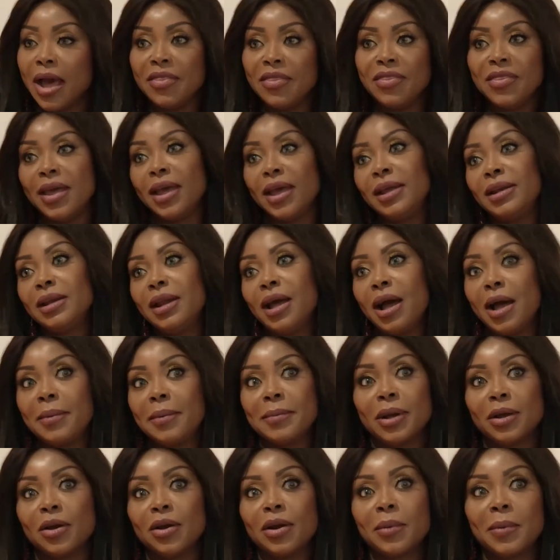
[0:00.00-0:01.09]
And then, I mean,
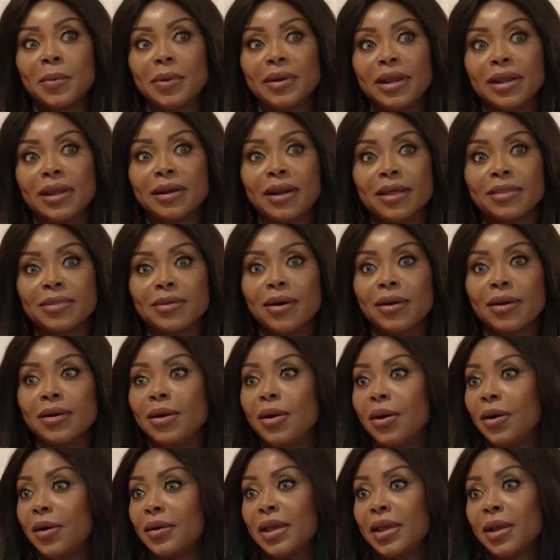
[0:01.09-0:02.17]
I got up one day and I thought,
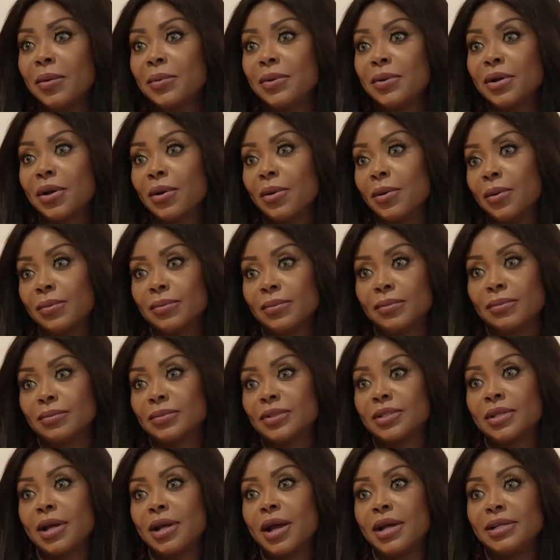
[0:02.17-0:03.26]
okay, I want to go
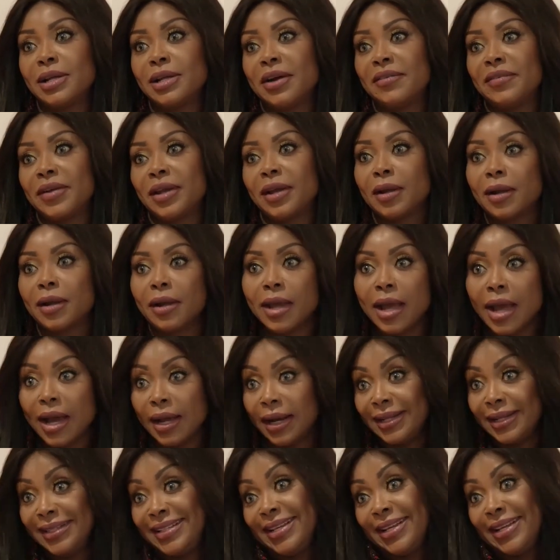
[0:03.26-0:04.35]
skydiving. And
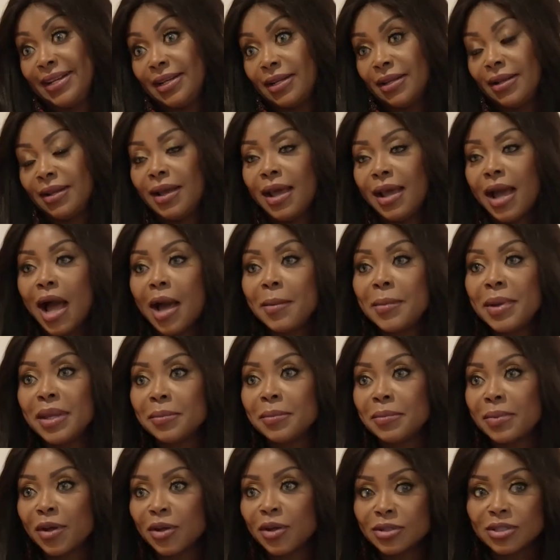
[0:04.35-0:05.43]
I did. I mean,
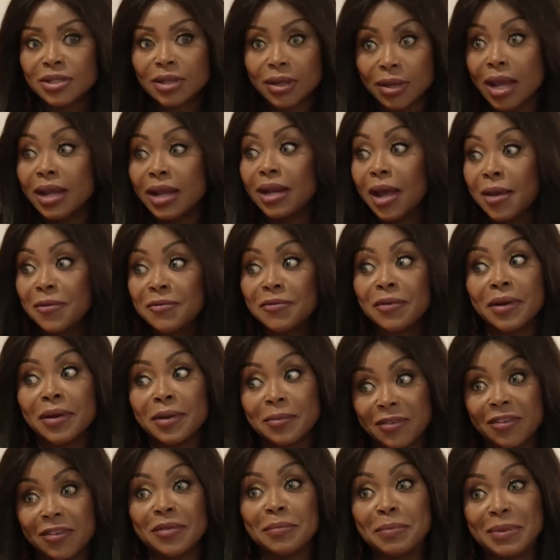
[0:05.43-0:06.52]
because, and I'm very,
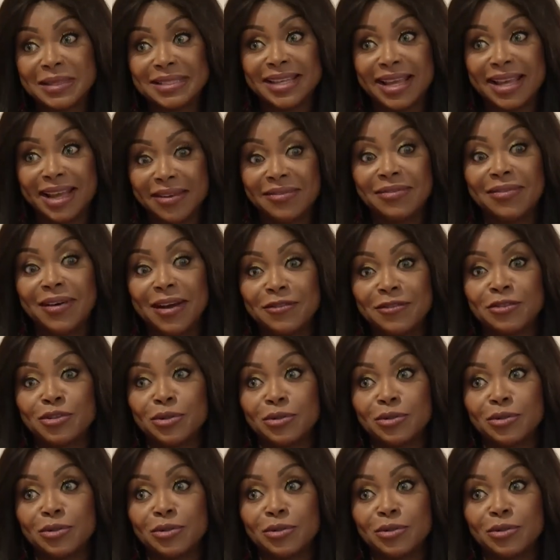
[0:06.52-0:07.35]
very busy. I have five children.